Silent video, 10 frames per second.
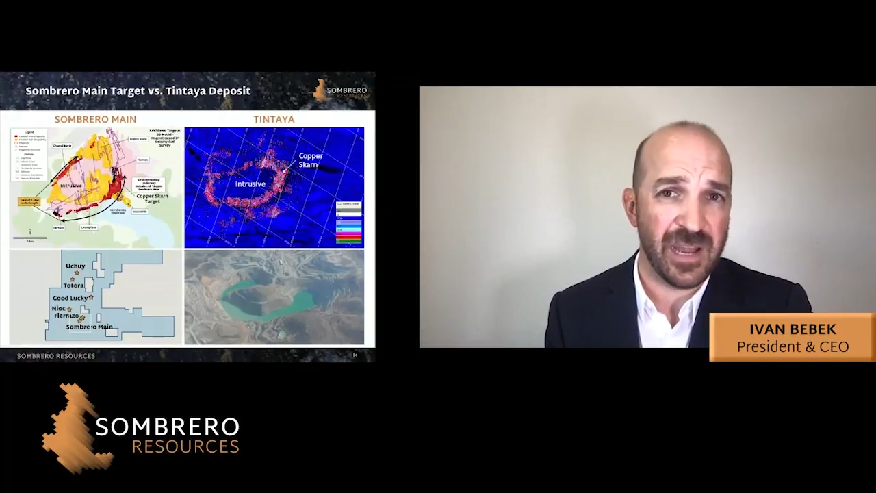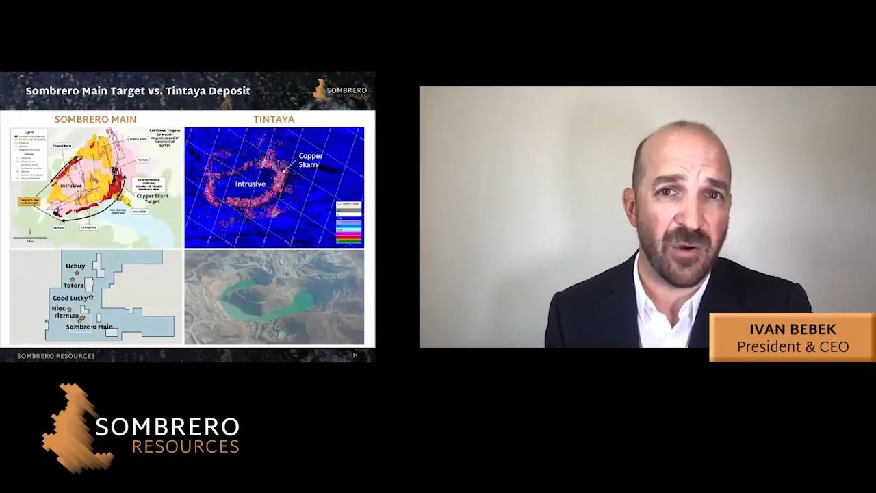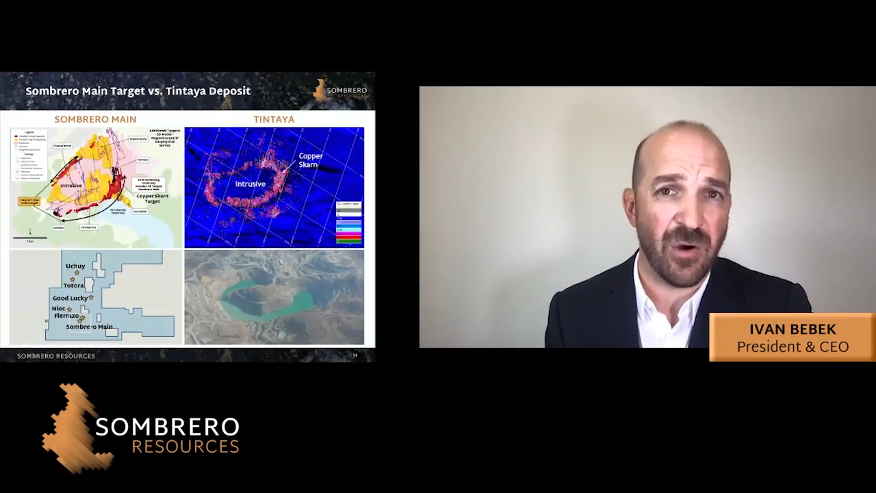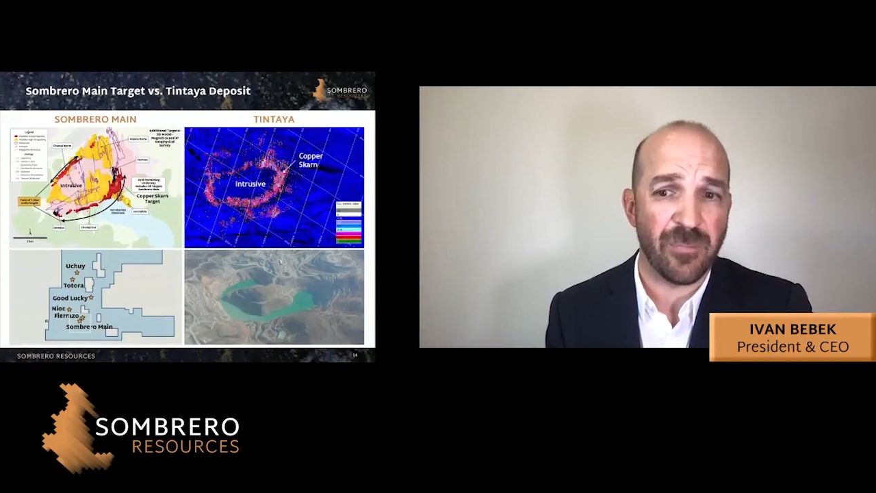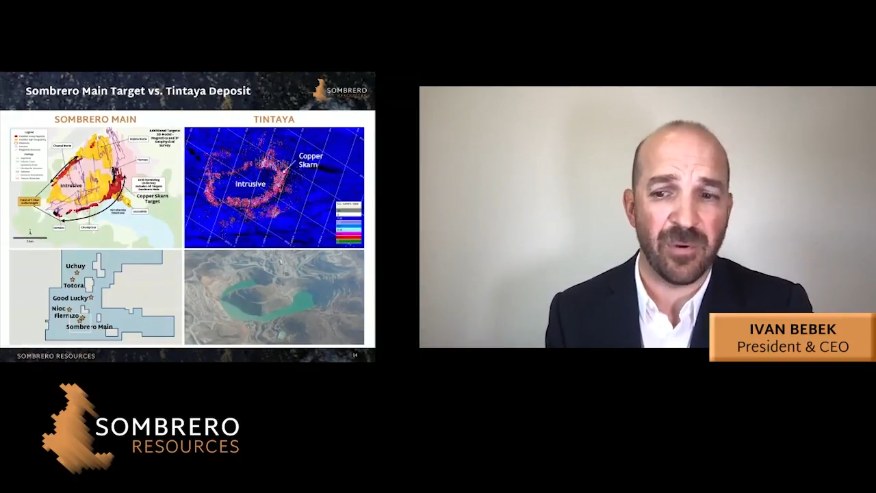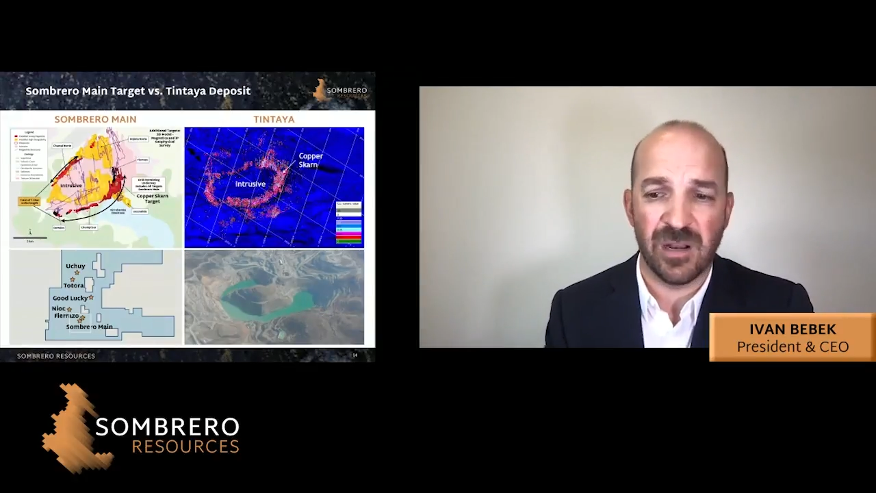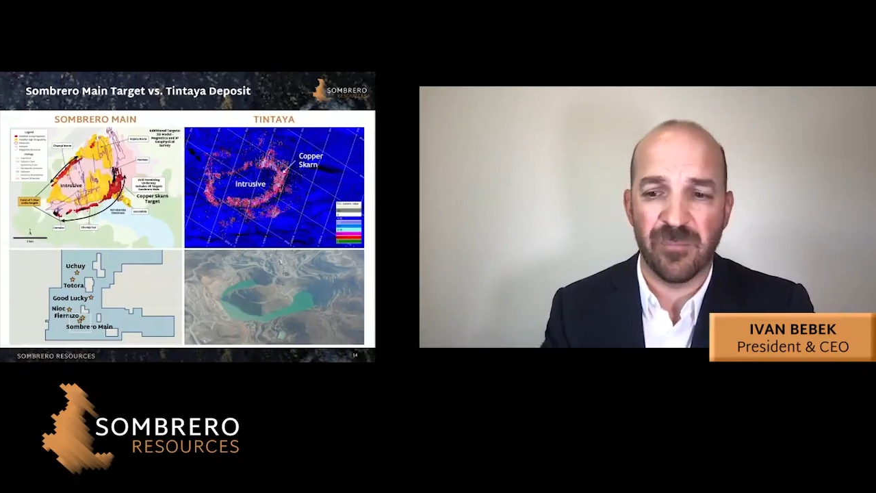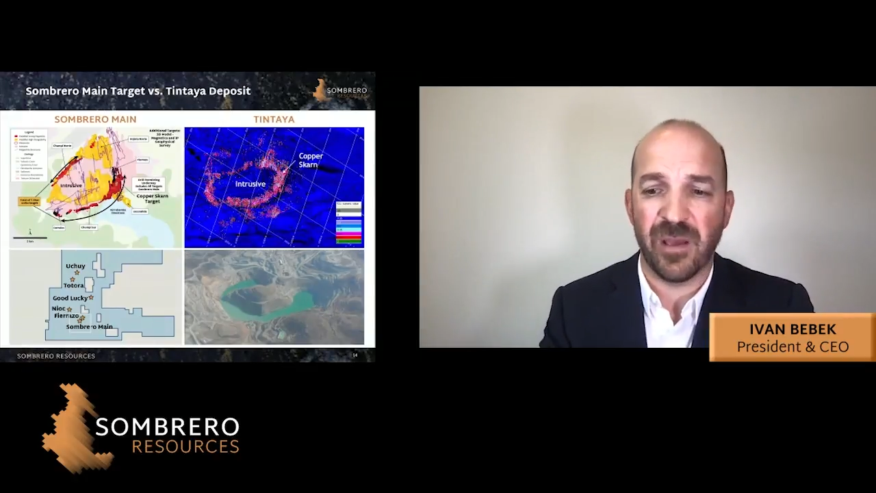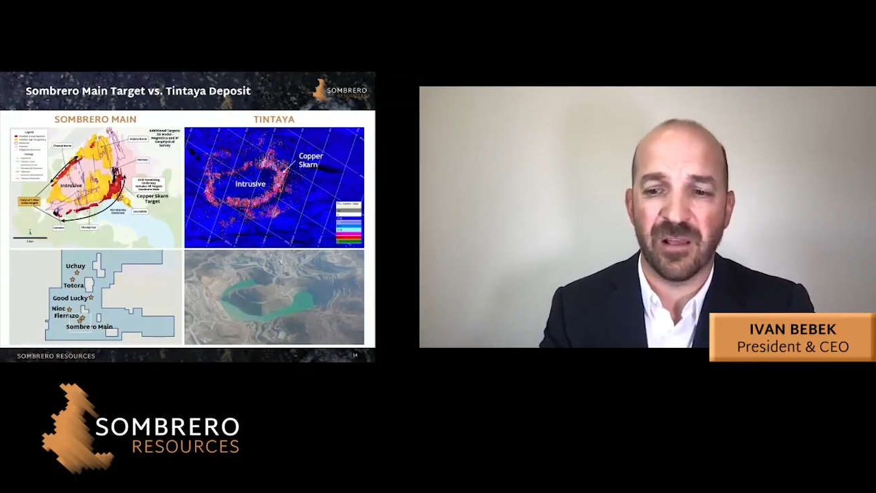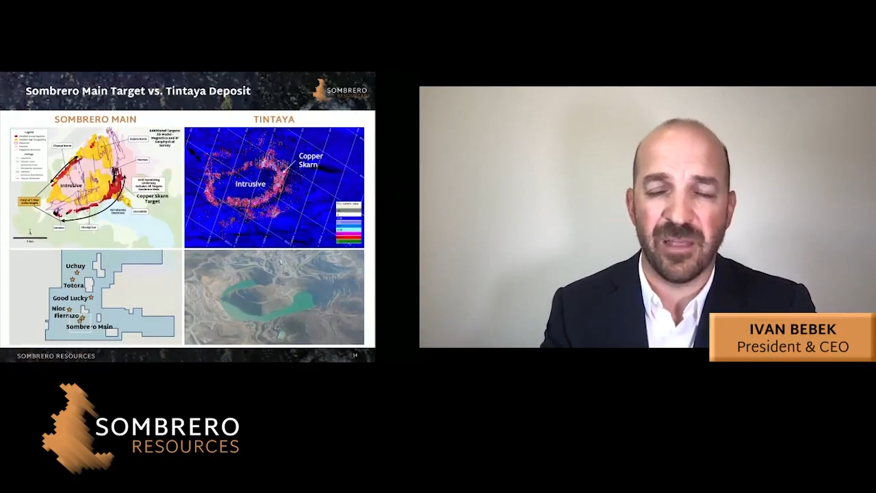now operated
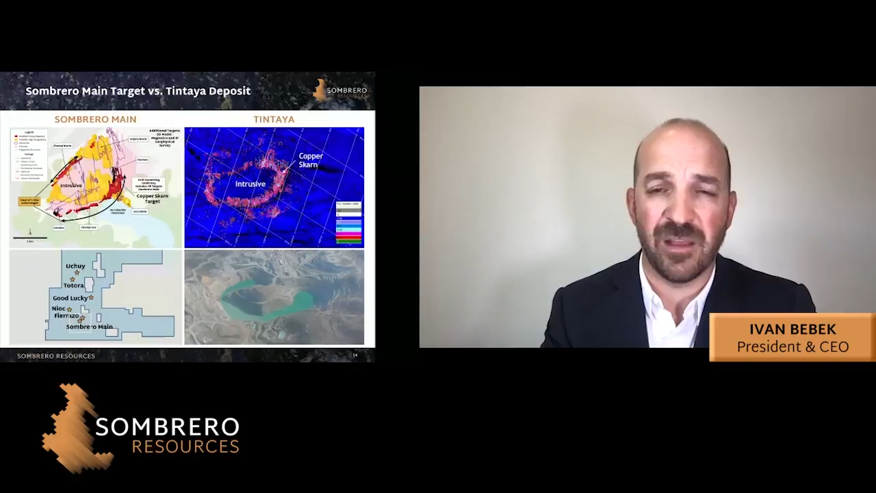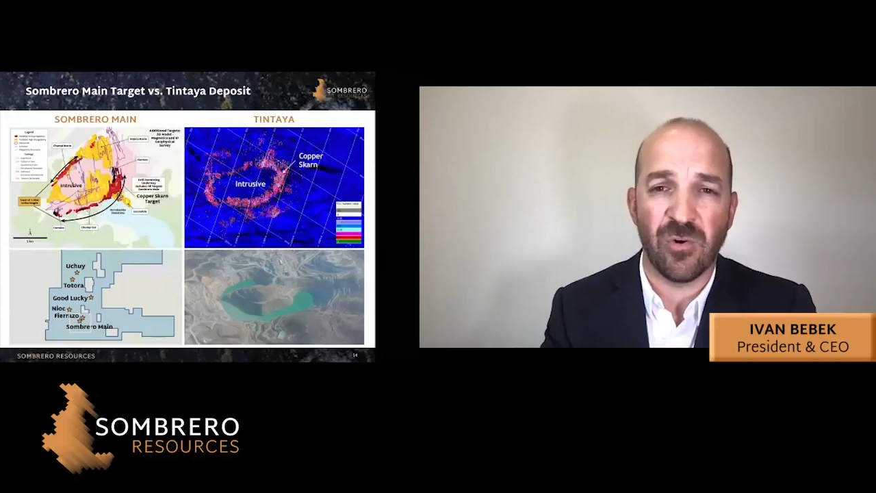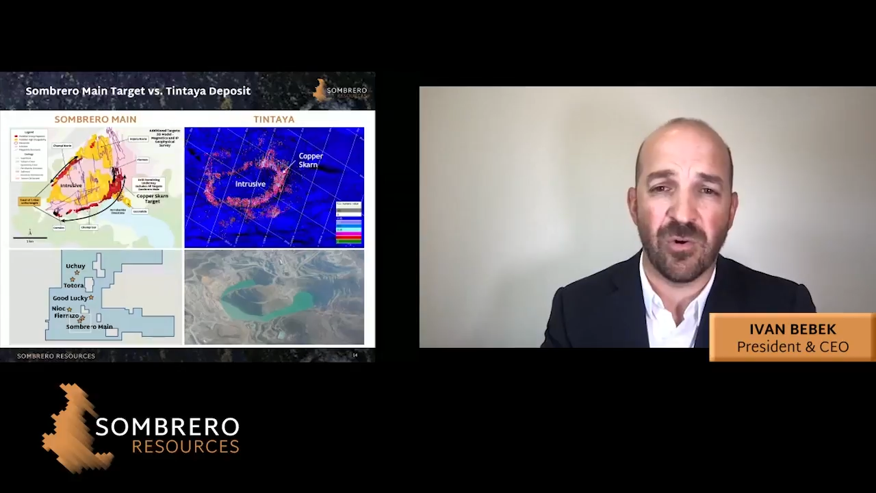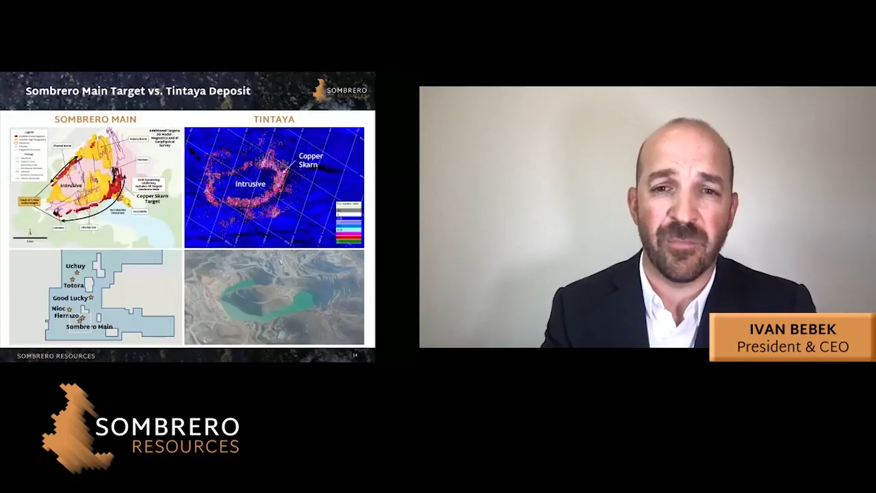by Glencore,